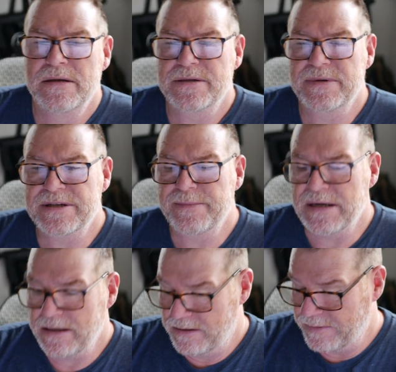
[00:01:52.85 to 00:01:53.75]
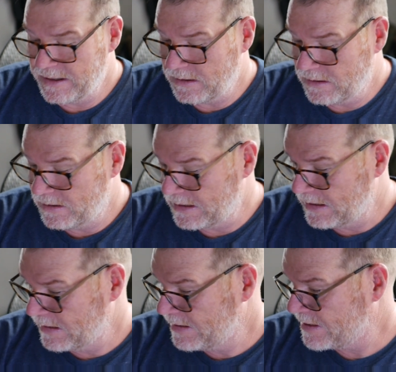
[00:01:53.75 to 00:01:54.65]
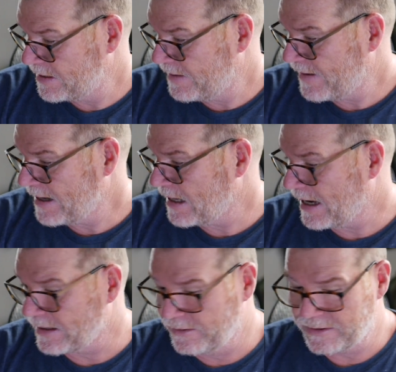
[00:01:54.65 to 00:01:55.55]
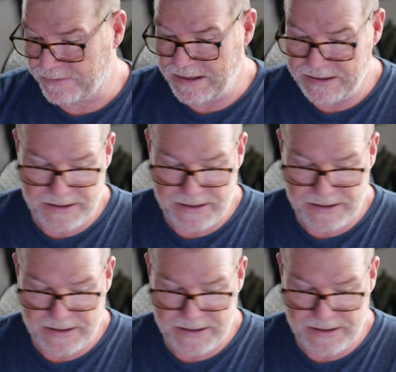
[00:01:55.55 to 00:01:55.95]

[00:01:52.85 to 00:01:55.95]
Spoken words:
So what does that mean? Well, let's see. If I can look around